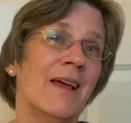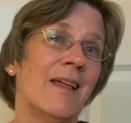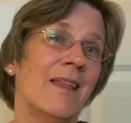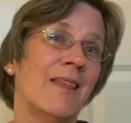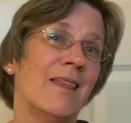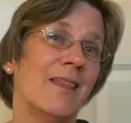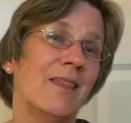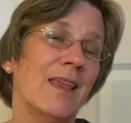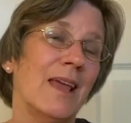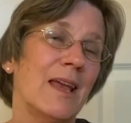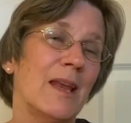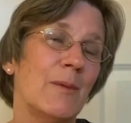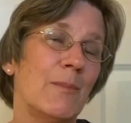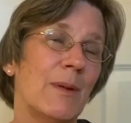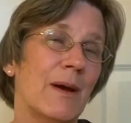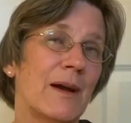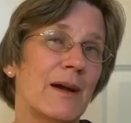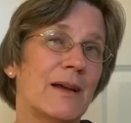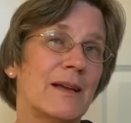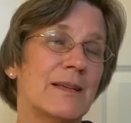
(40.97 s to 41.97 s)

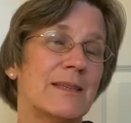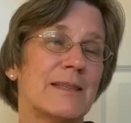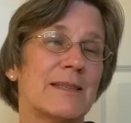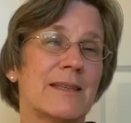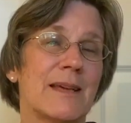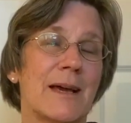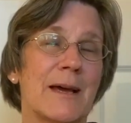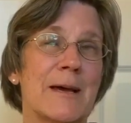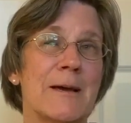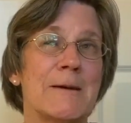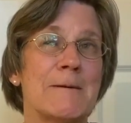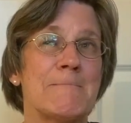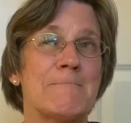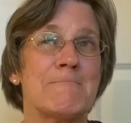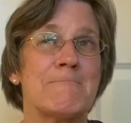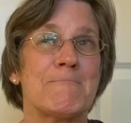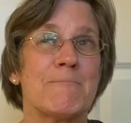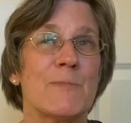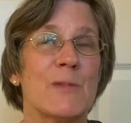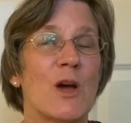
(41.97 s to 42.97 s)
Ladybugs
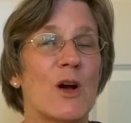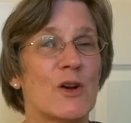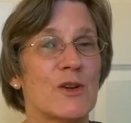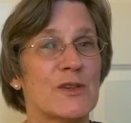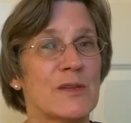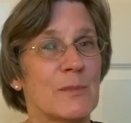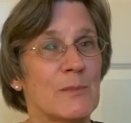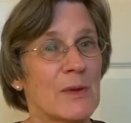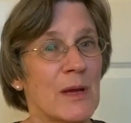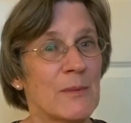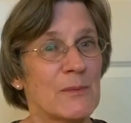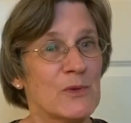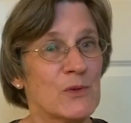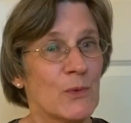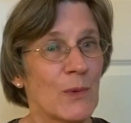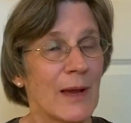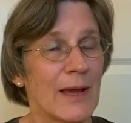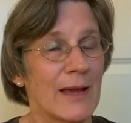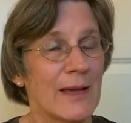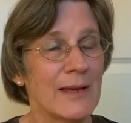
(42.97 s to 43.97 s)
are sometimes
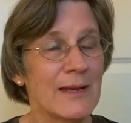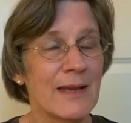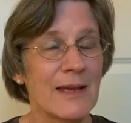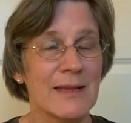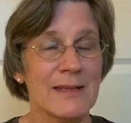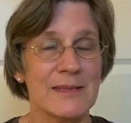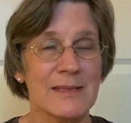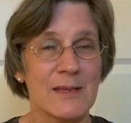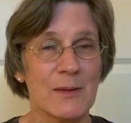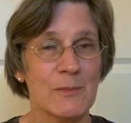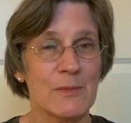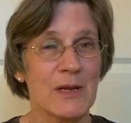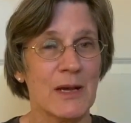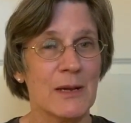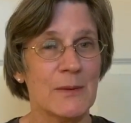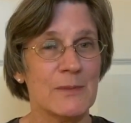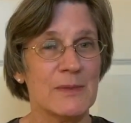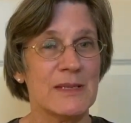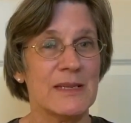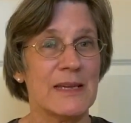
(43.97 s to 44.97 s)
red and
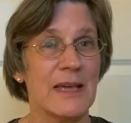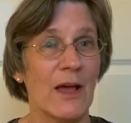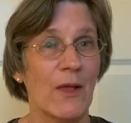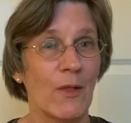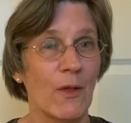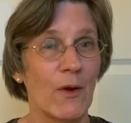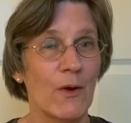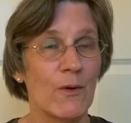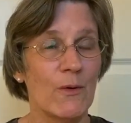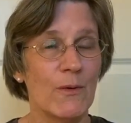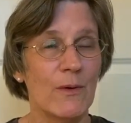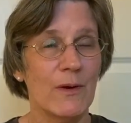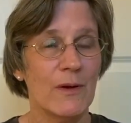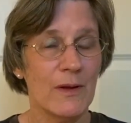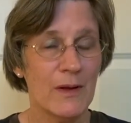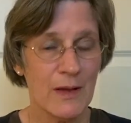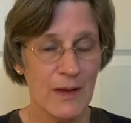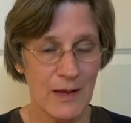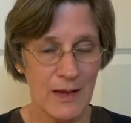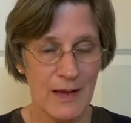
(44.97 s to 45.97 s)
sometimes yellow.
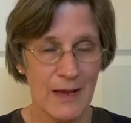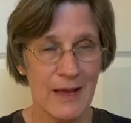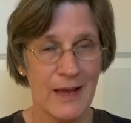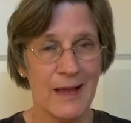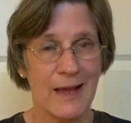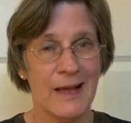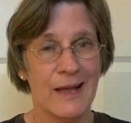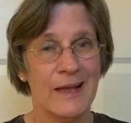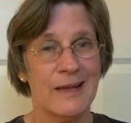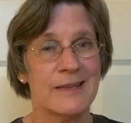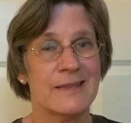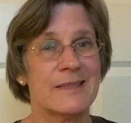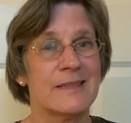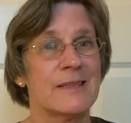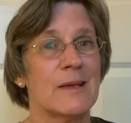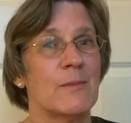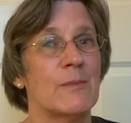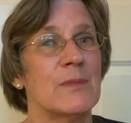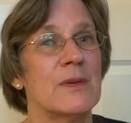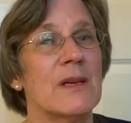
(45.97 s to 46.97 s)

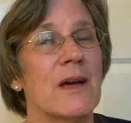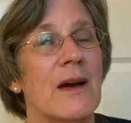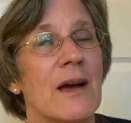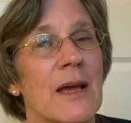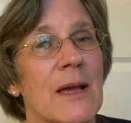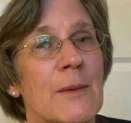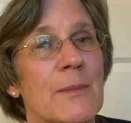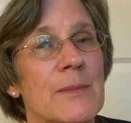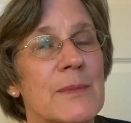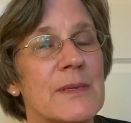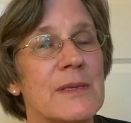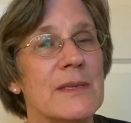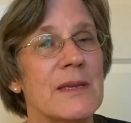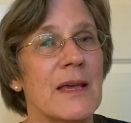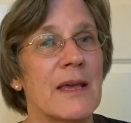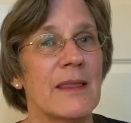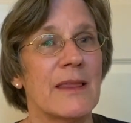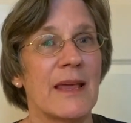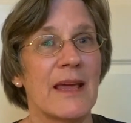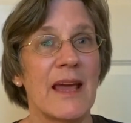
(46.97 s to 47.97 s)
Sometimes
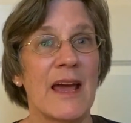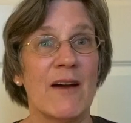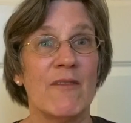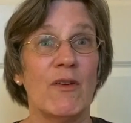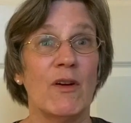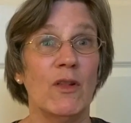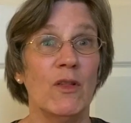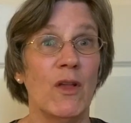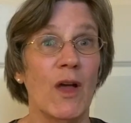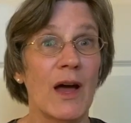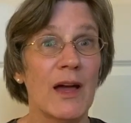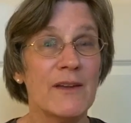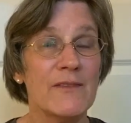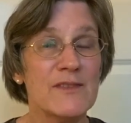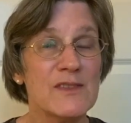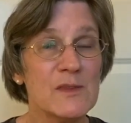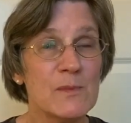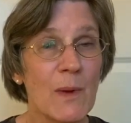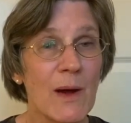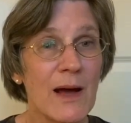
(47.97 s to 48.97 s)
they have a lot of
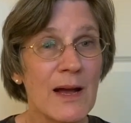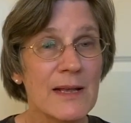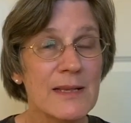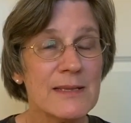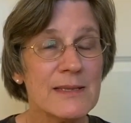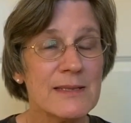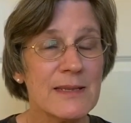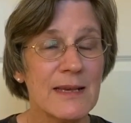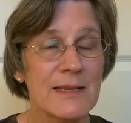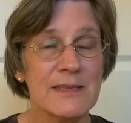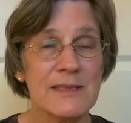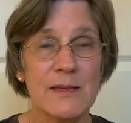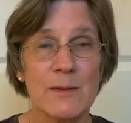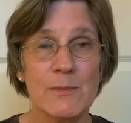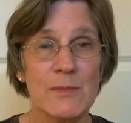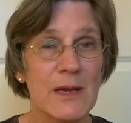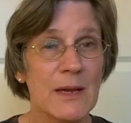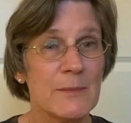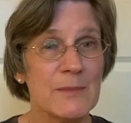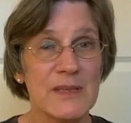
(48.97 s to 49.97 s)
spots and
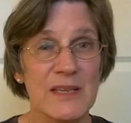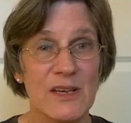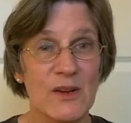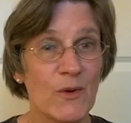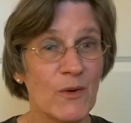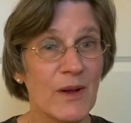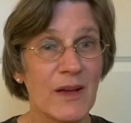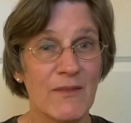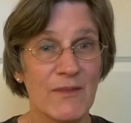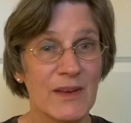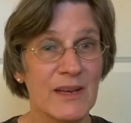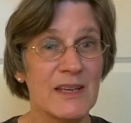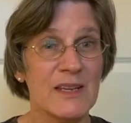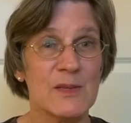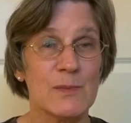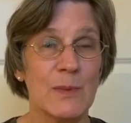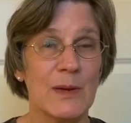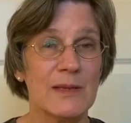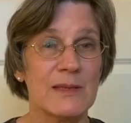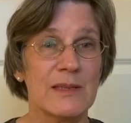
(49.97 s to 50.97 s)
sometimes they don't have any
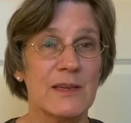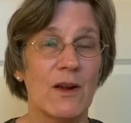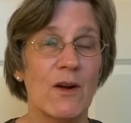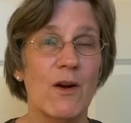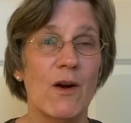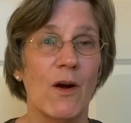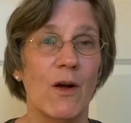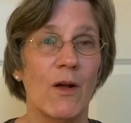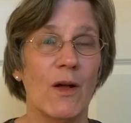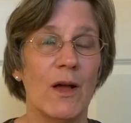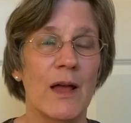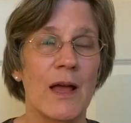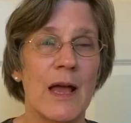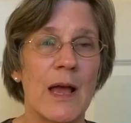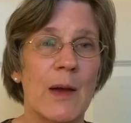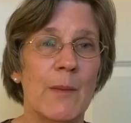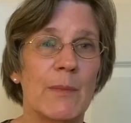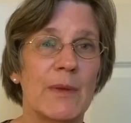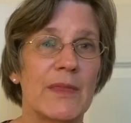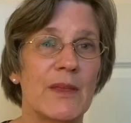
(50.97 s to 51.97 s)
spots at all.
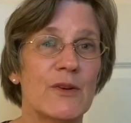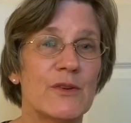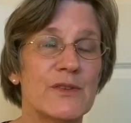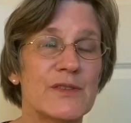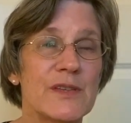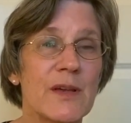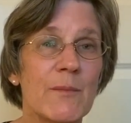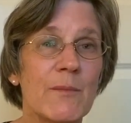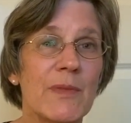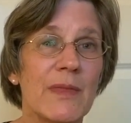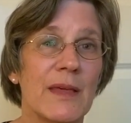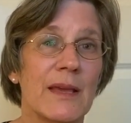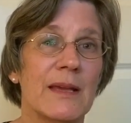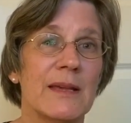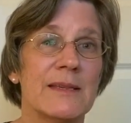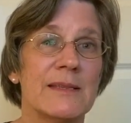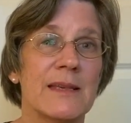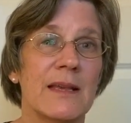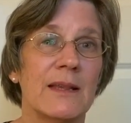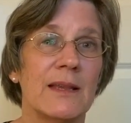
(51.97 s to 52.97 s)
But there's some
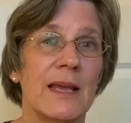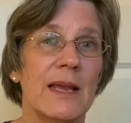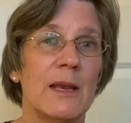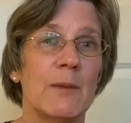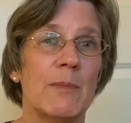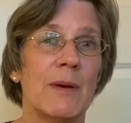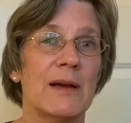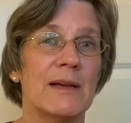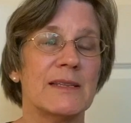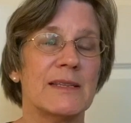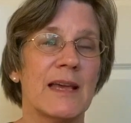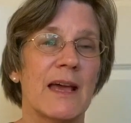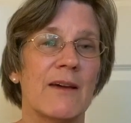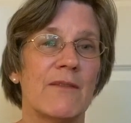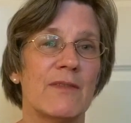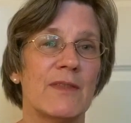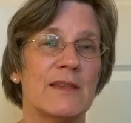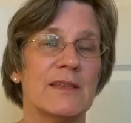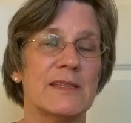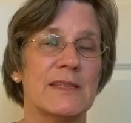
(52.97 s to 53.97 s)
things that ladybugs
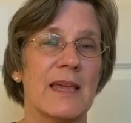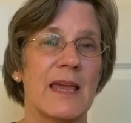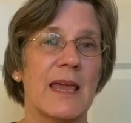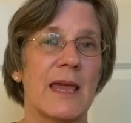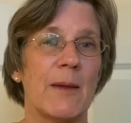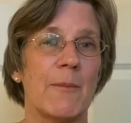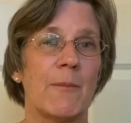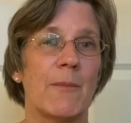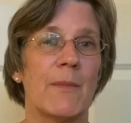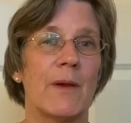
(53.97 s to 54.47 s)
have the same.